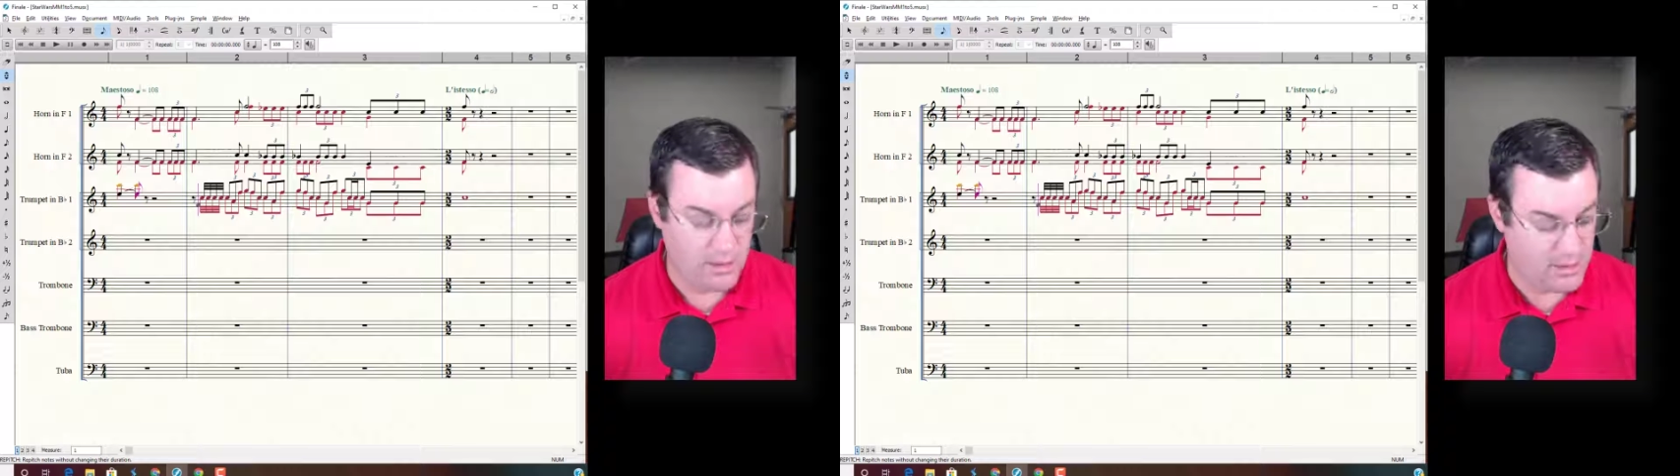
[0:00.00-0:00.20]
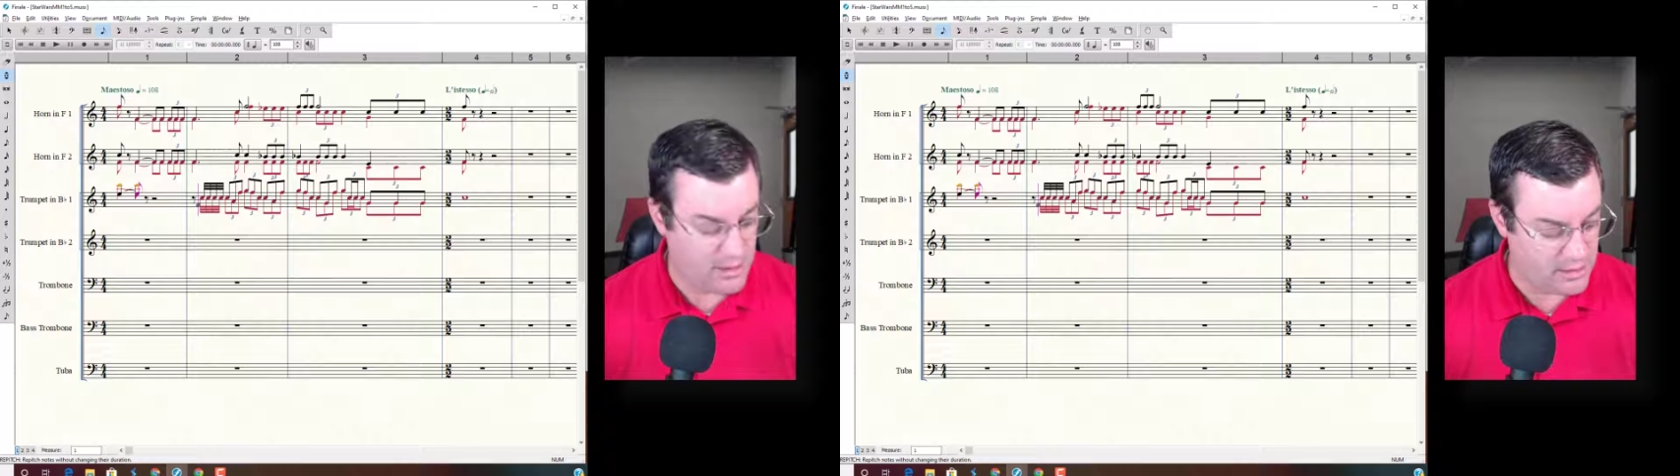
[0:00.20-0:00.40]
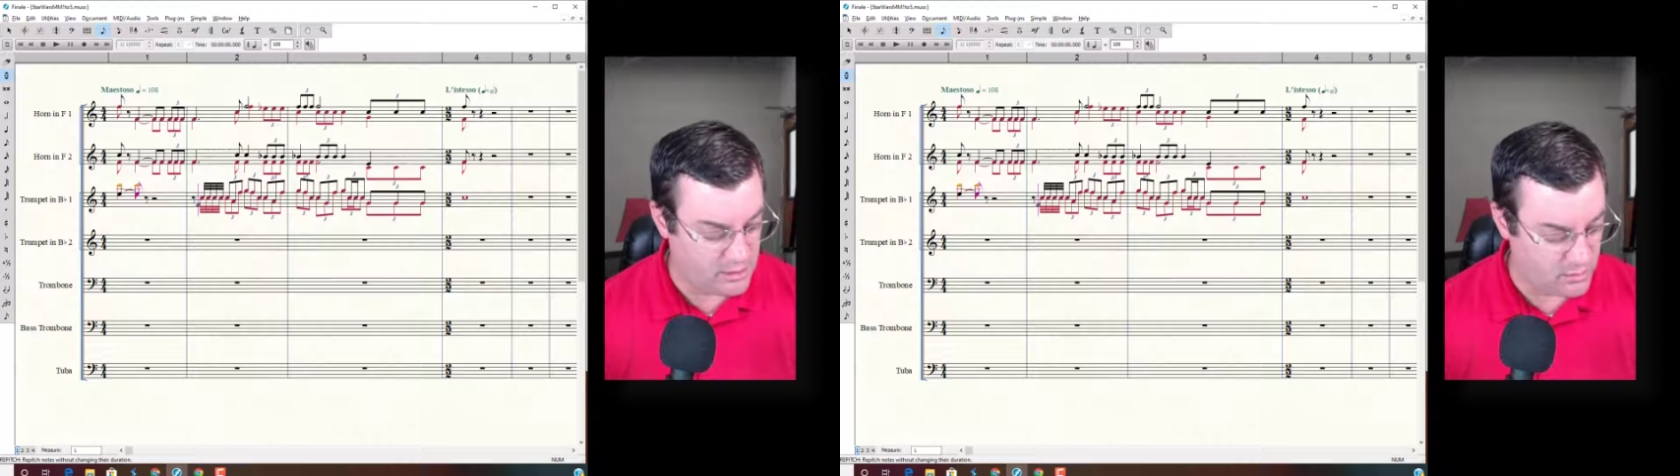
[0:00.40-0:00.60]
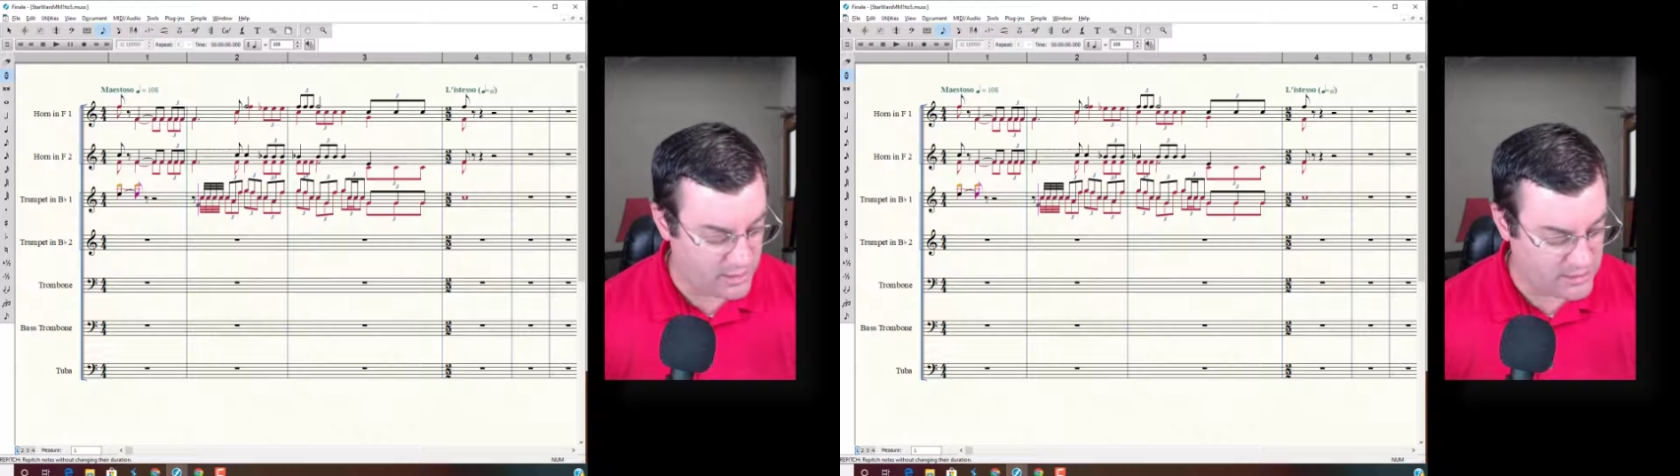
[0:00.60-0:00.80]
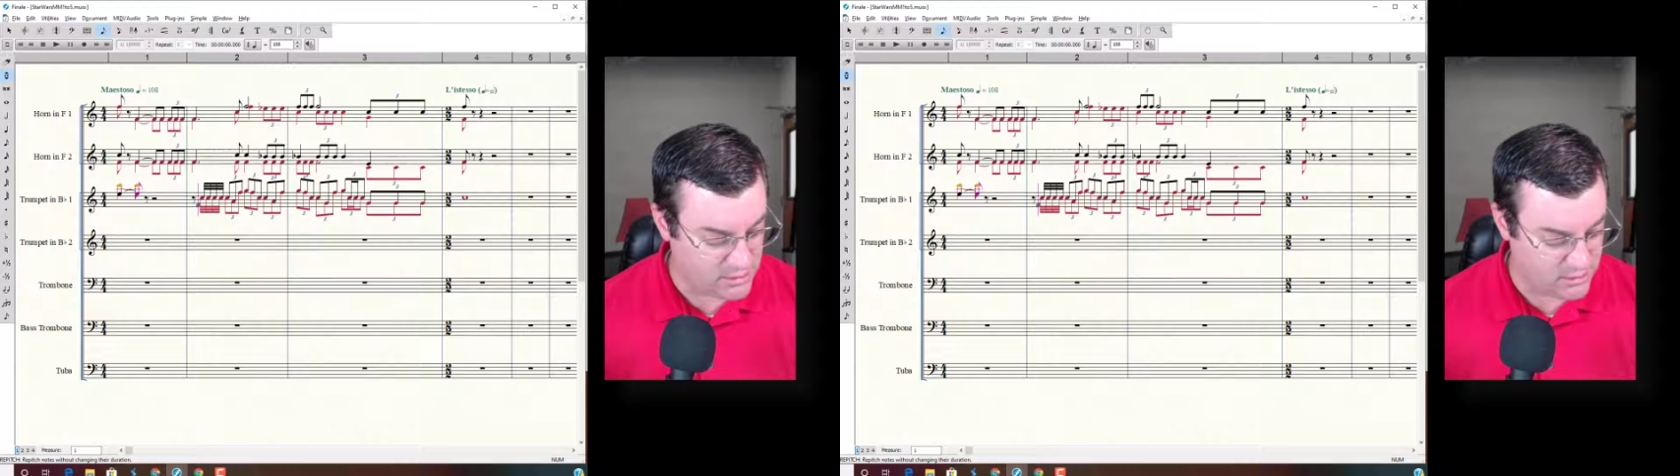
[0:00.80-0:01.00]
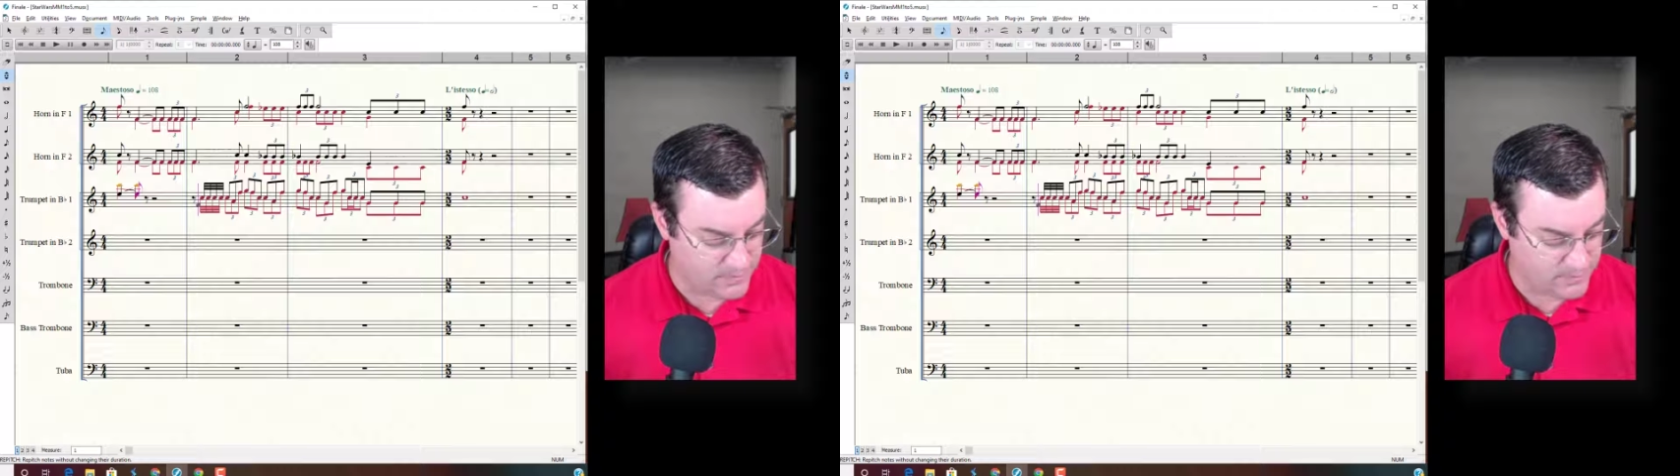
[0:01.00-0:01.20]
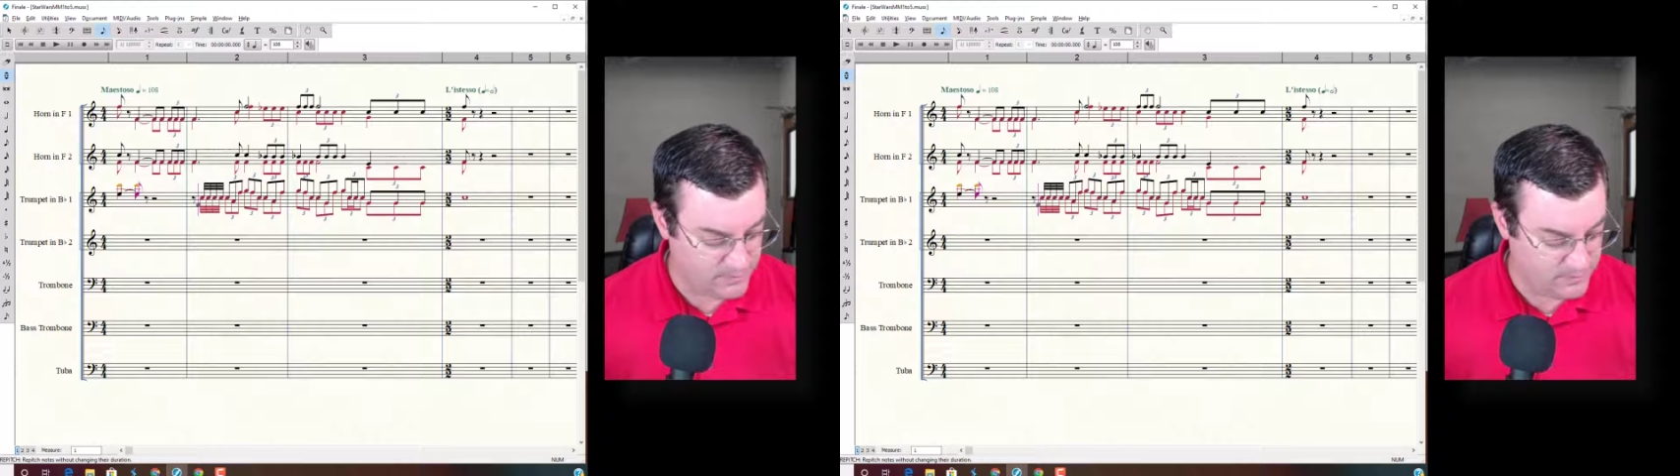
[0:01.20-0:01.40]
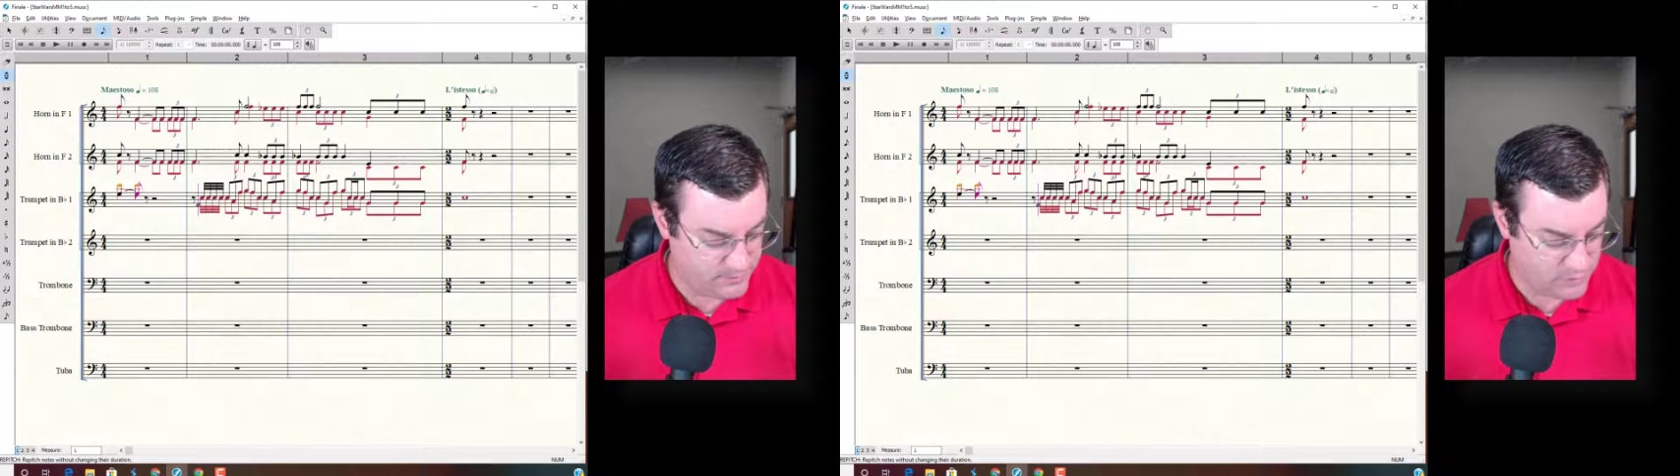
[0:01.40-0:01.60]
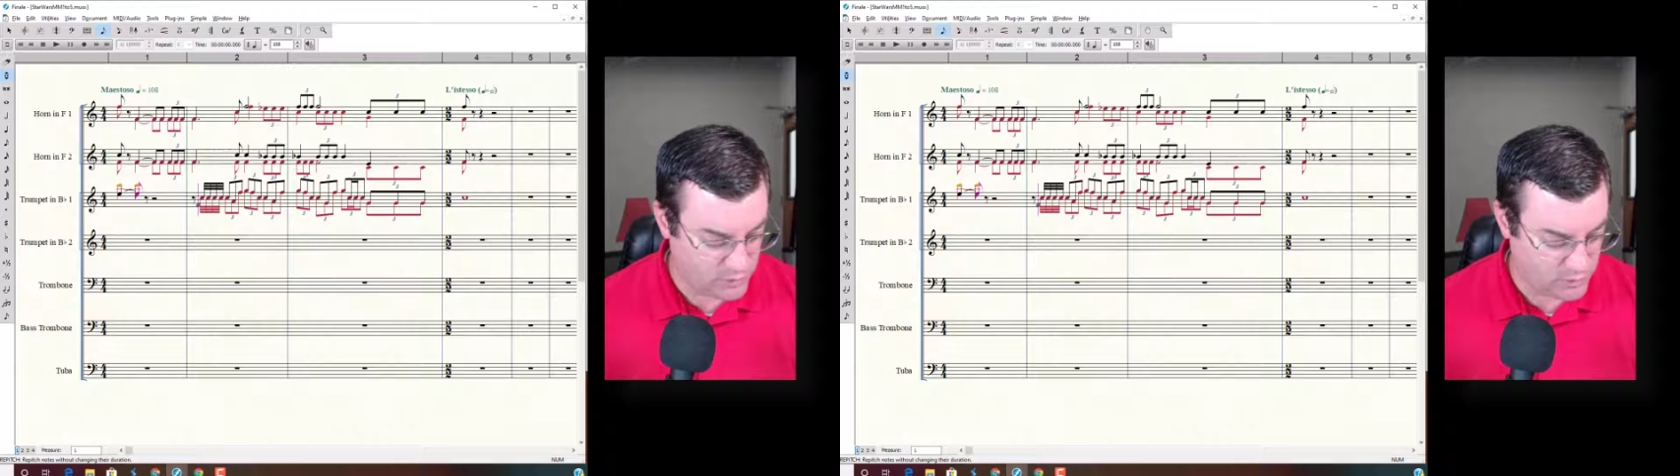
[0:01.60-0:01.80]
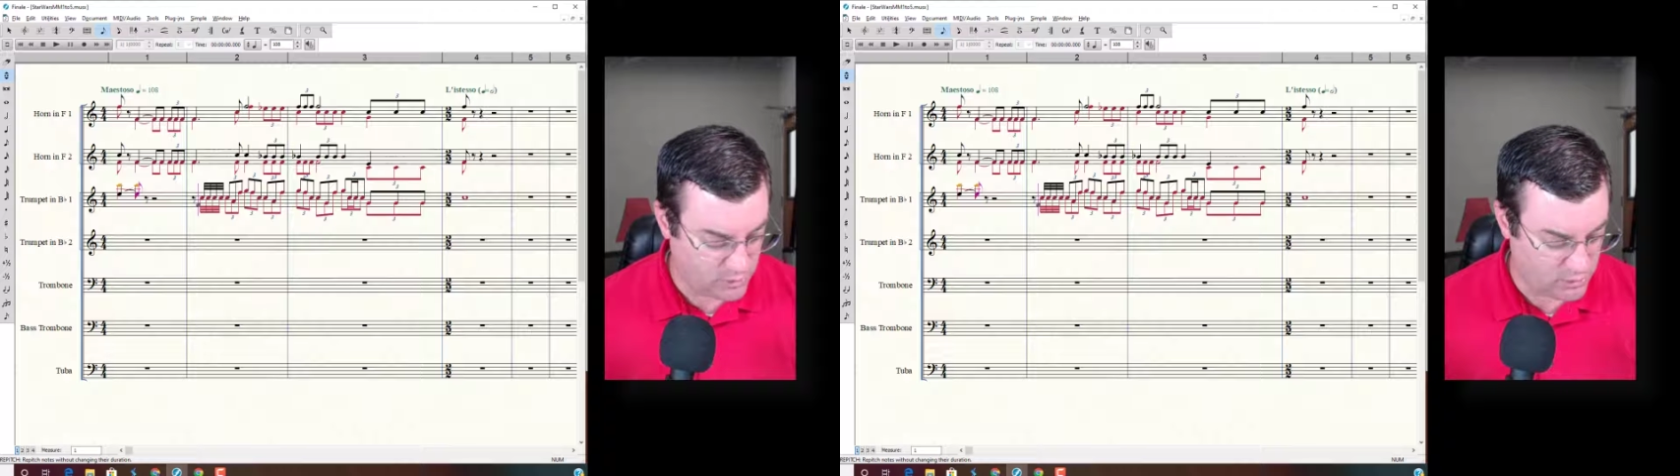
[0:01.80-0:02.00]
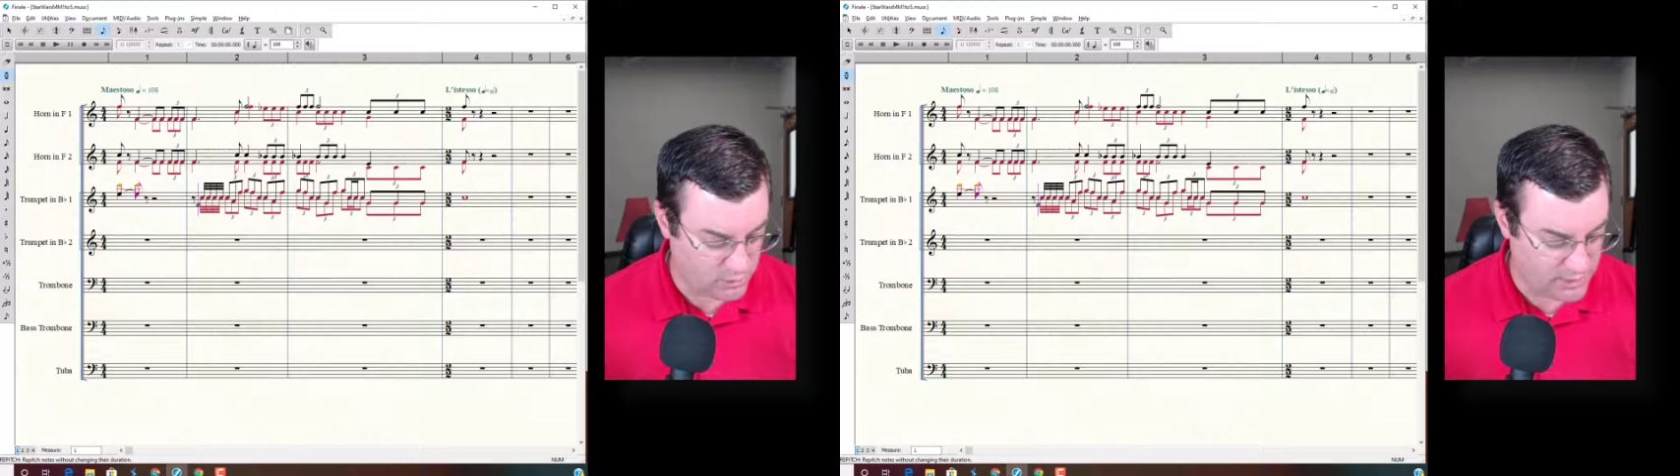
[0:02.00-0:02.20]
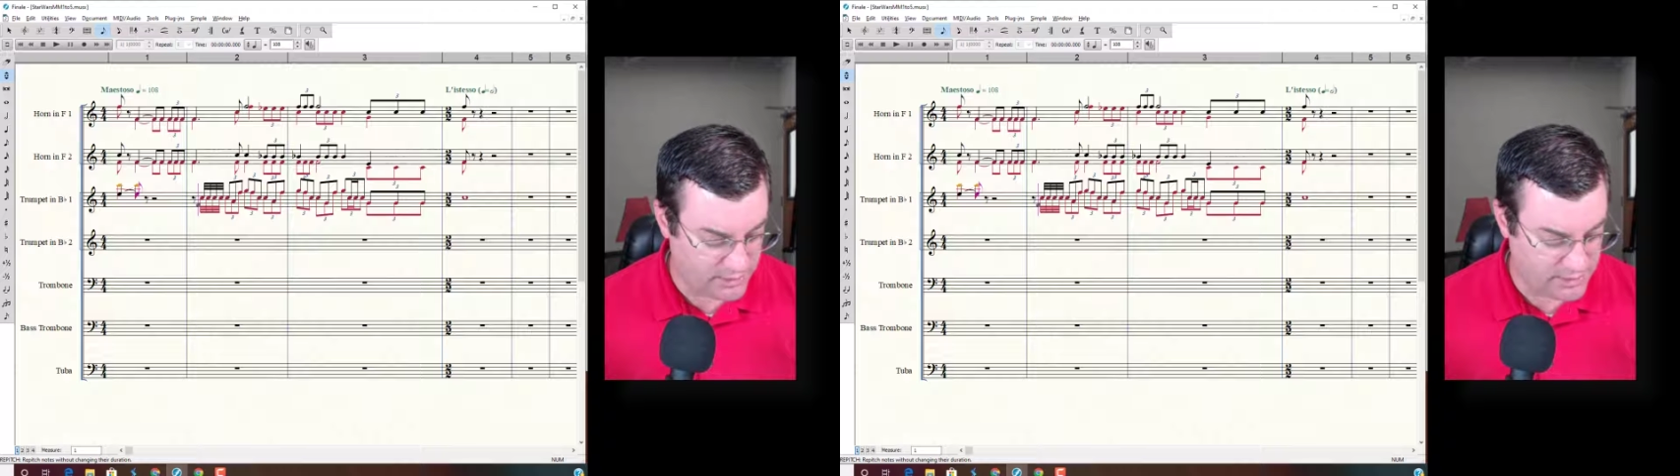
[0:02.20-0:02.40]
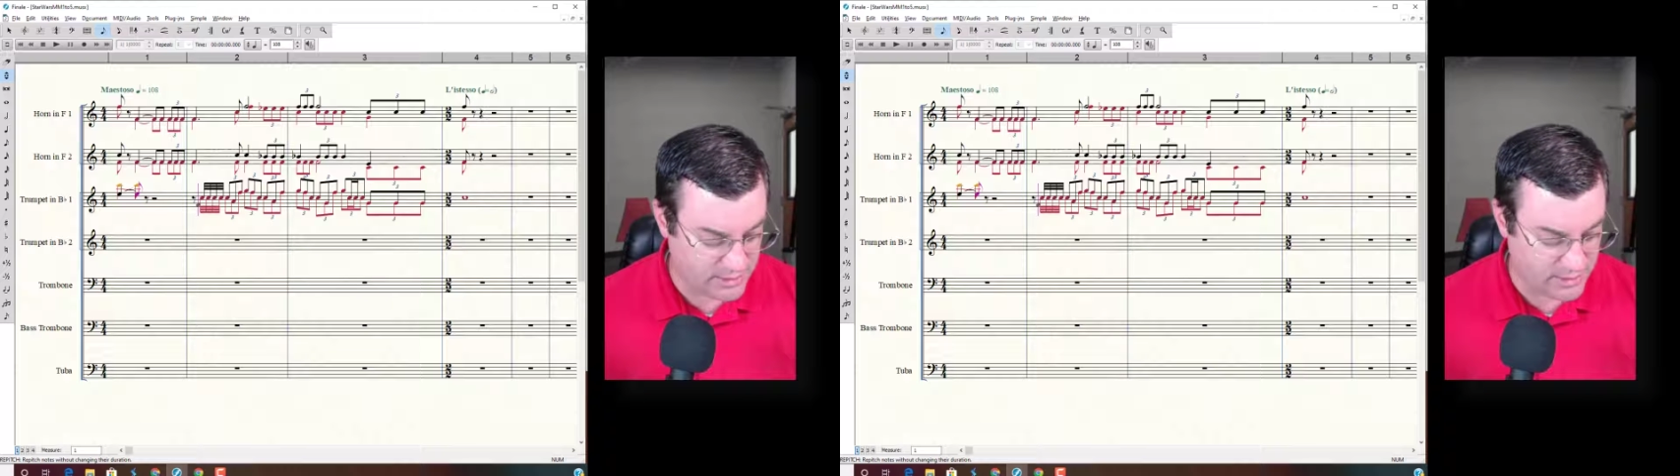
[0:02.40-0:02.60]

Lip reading: And then the rest of them are correct. Yep.